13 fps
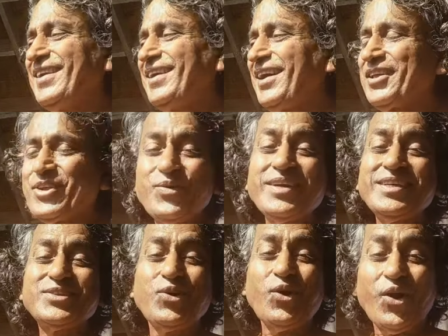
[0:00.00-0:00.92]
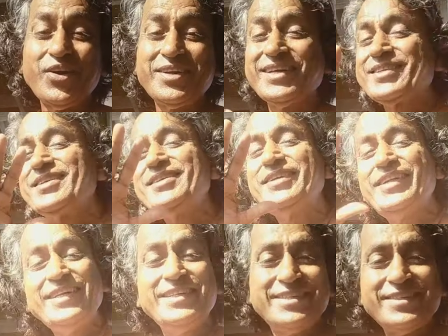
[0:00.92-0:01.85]
Otherwise, God doesn't
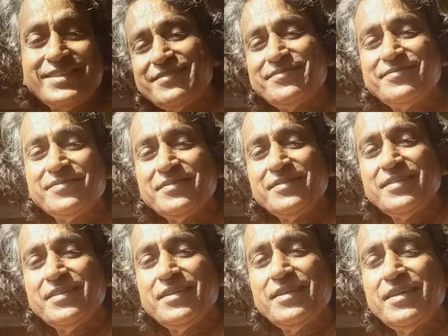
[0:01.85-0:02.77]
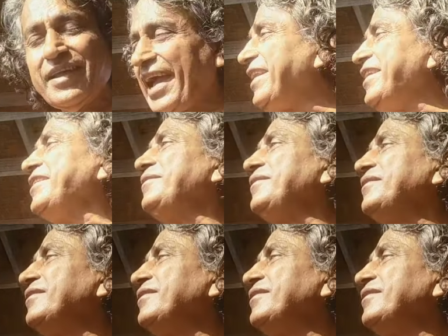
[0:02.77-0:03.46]
need any